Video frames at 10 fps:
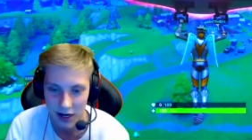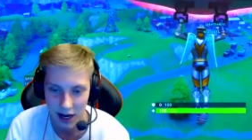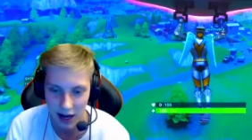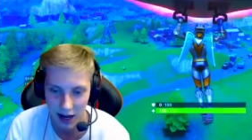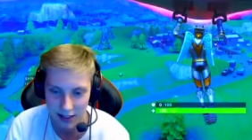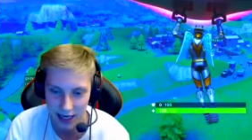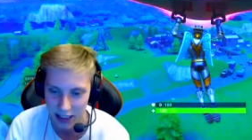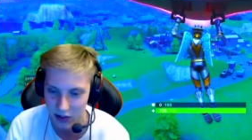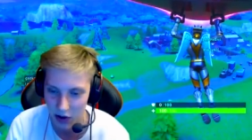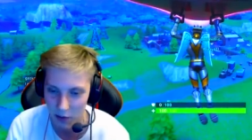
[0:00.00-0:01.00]
uh, a
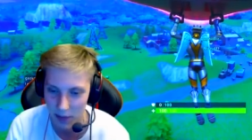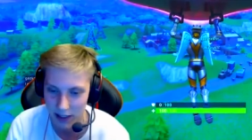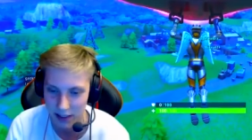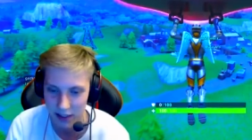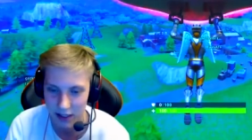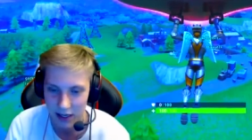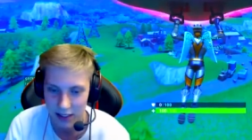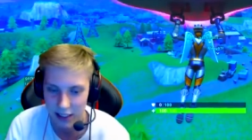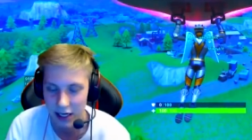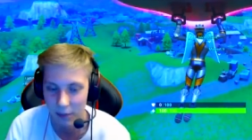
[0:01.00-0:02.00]
taste of their own medicine
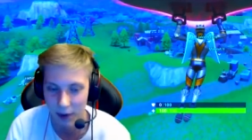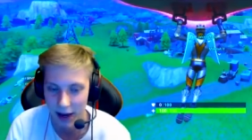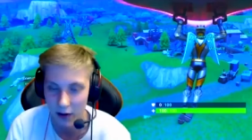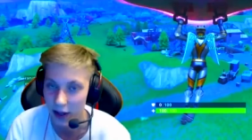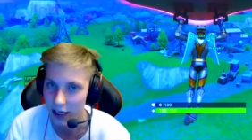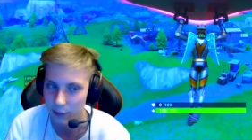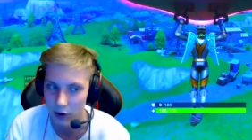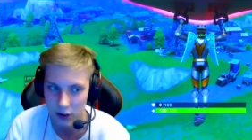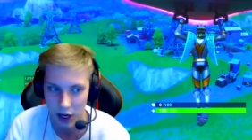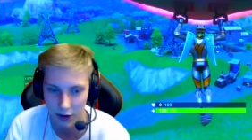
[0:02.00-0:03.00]
since I'm playing on the
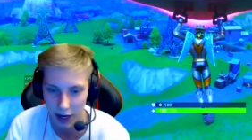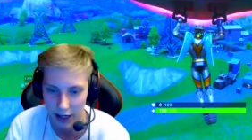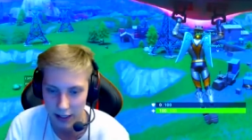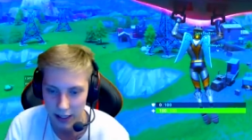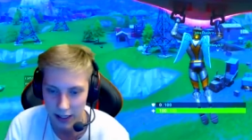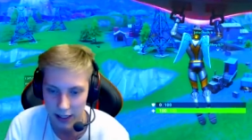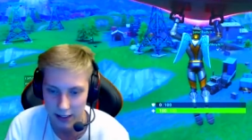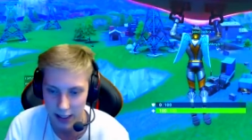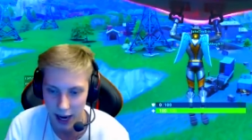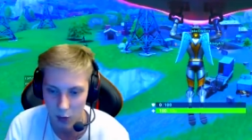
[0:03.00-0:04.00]
Xbox. Okay, let's
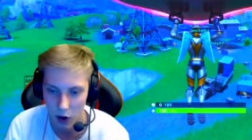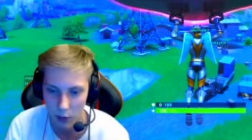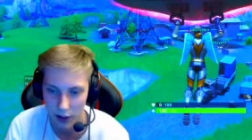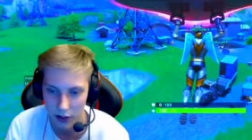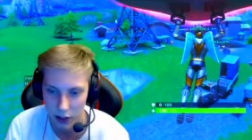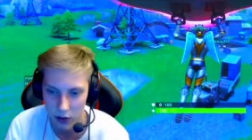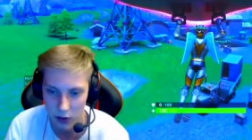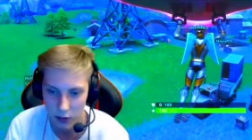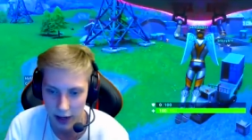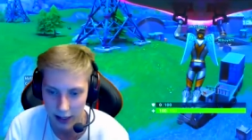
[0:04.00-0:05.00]
see how well we can do.
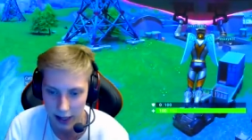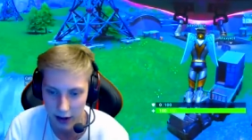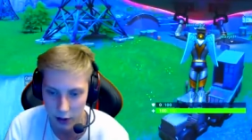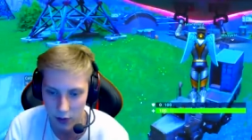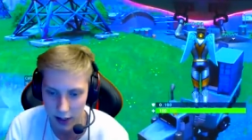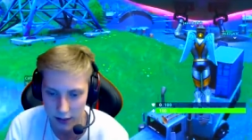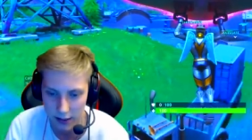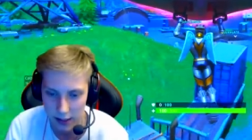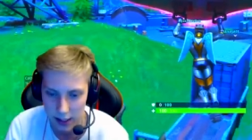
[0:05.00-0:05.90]
We're landing down at crates.